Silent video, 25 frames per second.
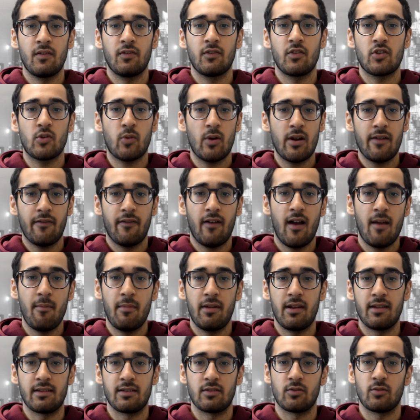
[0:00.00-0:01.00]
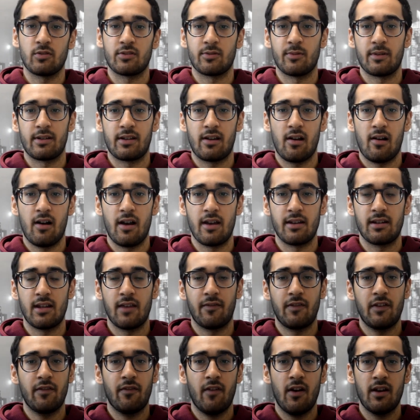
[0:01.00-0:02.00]
The 25 minutes is also a guide.
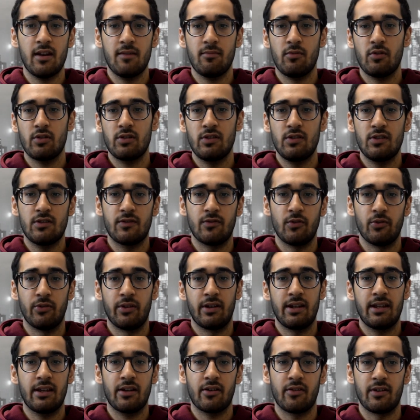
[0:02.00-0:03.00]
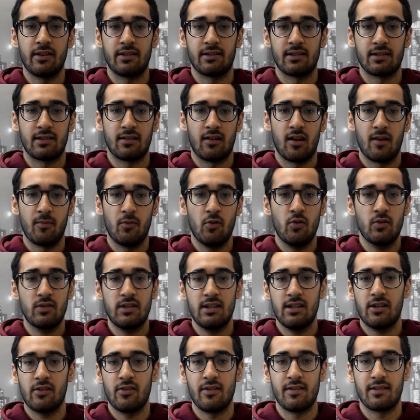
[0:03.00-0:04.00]
If you find it more useful, then increase the time or
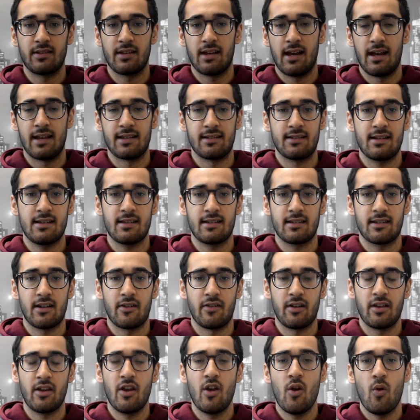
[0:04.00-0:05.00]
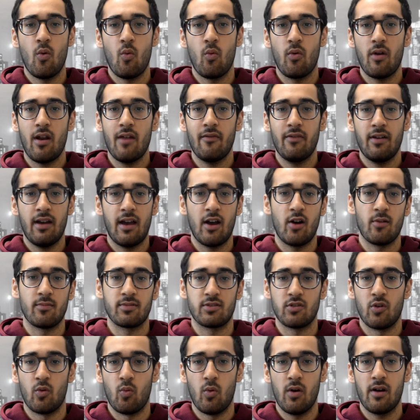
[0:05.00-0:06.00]
decrease it as necessary, whatever
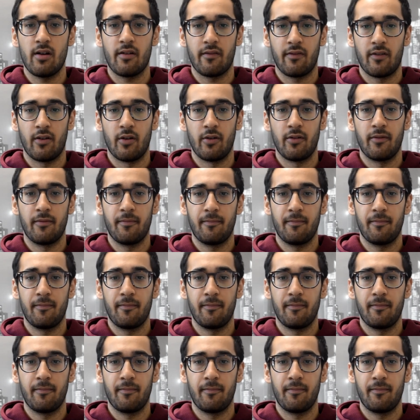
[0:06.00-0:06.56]
helps your workflow.